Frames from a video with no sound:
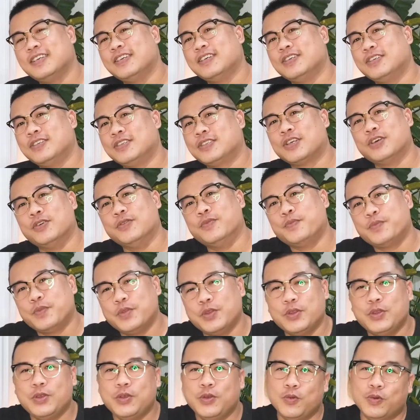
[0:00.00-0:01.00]
So,
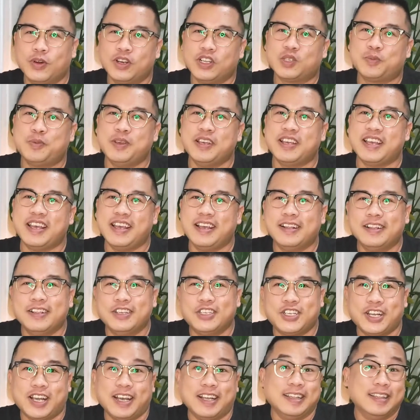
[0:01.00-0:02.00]
you want to speak
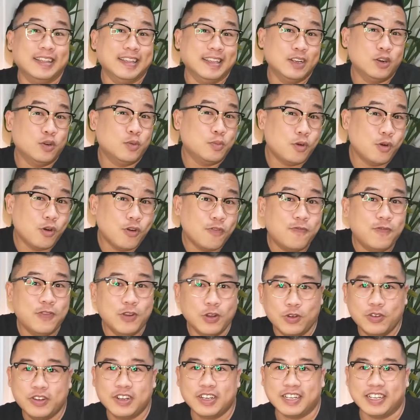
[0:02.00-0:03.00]
English a little more
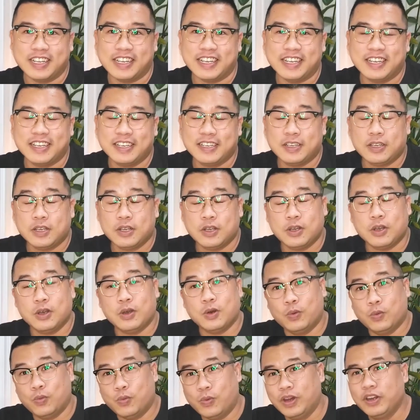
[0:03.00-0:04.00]
fluently.
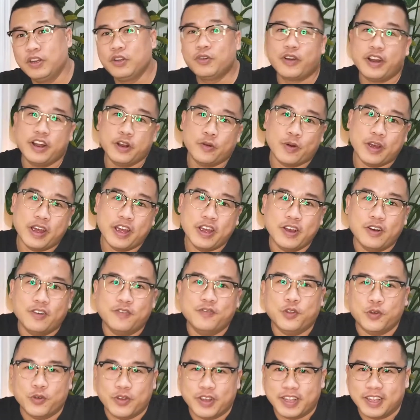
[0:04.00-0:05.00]
One great way of
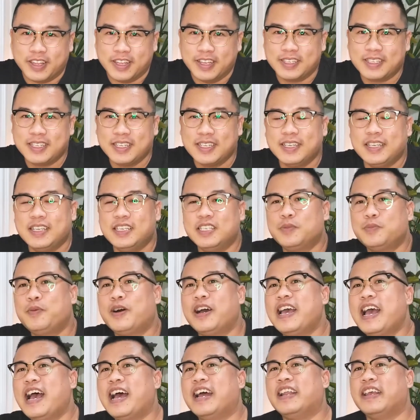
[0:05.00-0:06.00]
doing this is
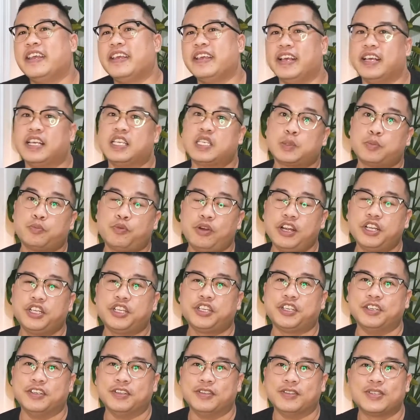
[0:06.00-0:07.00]
by adding
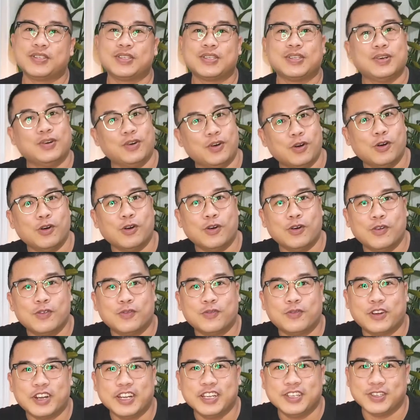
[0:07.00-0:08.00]
expressions or
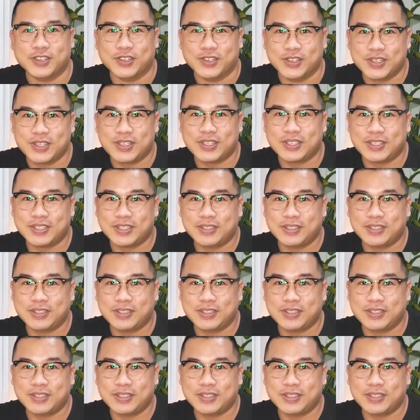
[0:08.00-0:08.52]
phrases.